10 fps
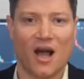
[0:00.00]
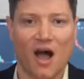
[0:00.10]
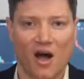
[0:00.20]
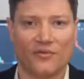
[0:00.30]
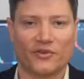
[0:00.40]

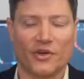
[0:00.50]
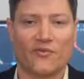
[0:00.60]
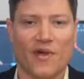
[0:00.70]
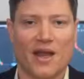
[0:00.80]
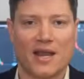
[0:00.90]
after your
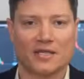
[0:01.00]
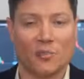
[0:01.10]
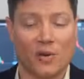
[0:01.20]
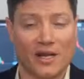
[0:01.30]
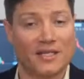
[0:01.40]
friend has
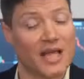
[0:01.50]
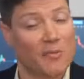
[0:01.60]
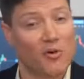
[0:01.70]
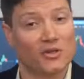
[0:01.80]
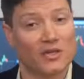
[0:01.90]
completed
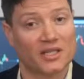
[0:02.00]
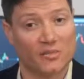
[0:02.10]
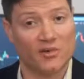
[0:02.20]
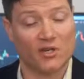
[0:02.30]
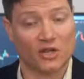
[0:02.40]
that process
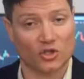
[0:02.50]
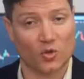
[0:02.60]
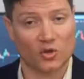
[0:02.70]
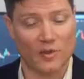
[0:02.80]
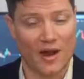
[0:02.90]
that we've just
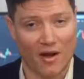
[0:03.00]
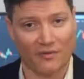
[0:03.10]
talked about,